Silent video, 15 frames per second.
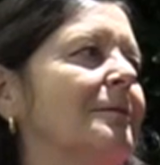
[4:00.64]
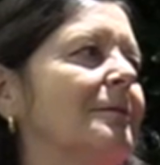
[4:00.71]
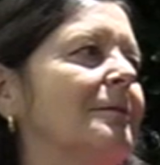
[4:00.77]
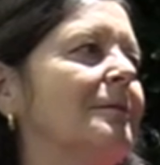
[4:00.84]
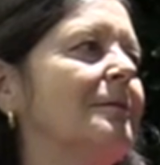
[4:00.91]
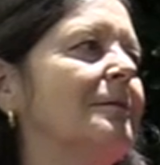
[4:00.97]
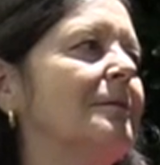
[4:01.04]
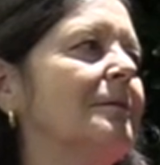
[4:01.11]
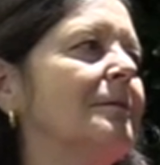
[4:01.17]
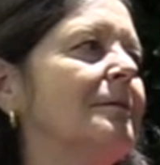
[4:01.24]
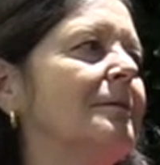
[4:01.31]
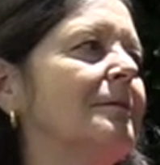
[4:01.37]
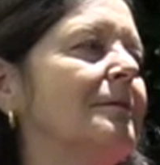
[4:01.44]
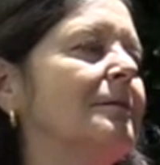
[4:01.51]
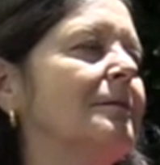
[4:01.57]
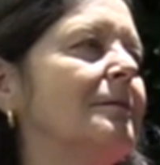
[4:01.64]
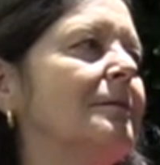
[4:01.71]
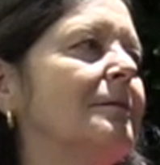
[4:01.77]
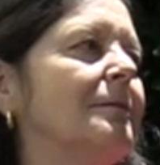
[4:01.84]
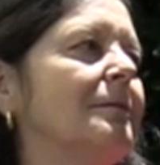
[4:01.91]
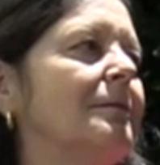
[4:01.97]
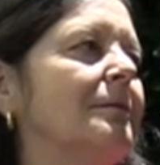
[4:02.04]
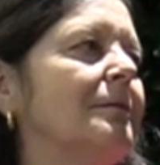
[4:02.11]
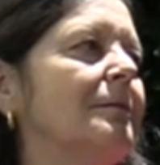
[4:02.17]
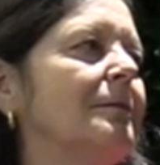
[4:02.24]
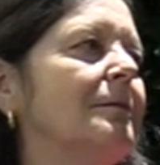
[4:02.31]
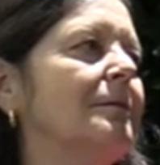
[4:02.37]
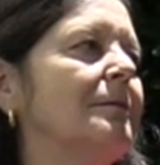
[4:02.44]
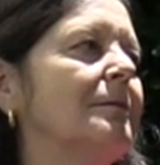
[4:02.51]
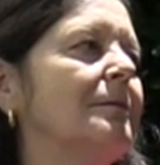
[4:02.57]

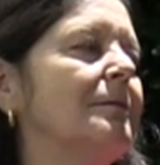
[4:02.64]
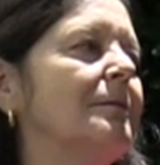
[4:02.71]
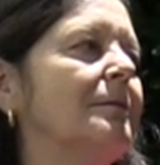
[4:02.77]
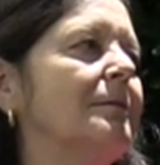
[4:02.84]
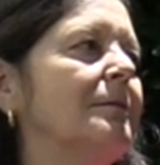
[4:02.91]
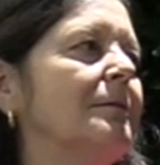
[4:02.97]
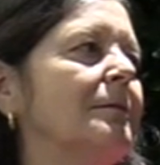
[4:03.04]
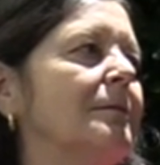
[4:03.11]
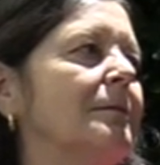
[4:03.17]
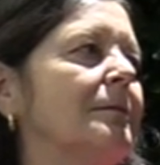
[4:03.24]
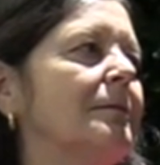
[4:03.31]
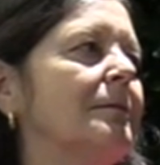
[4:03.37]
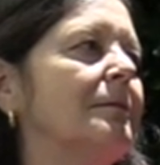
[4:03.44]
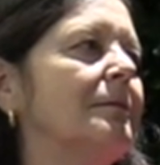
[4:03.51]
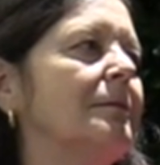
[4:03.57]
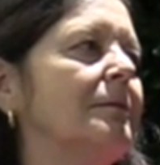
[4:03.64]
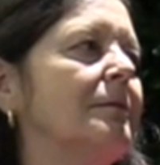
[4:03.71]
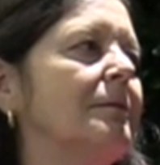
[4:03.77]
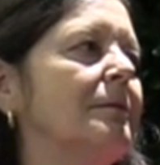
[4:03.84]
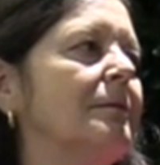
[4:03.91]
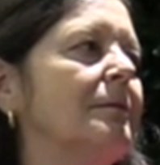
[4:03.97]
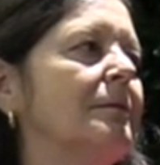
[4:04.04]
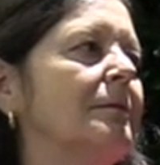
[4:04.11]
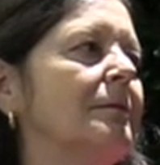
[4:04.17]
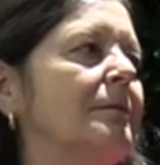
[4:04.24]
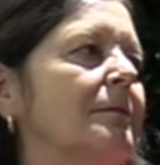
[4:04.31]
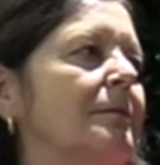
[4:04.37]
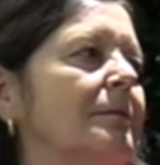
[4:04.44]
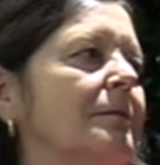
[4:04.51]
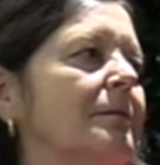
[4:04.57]

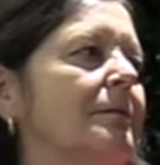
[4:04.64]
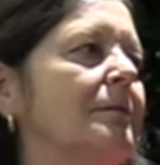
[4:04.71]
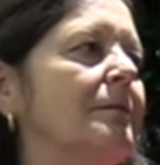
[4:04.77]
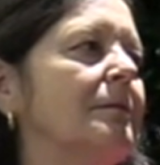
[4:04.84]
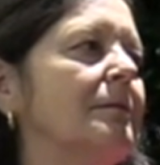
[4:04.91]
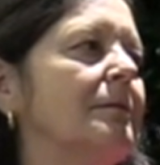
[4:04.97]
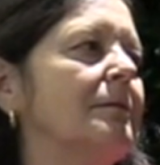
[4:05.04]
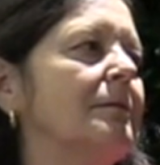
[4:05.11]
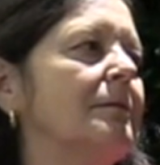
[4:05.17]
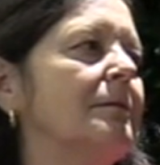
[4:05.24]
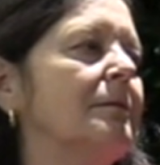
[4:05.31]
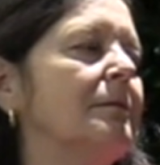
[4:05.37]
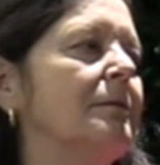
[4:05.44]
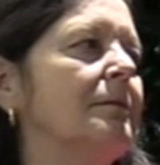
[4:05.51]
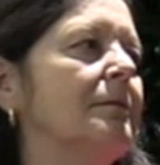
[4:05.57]
The person shown says nothing.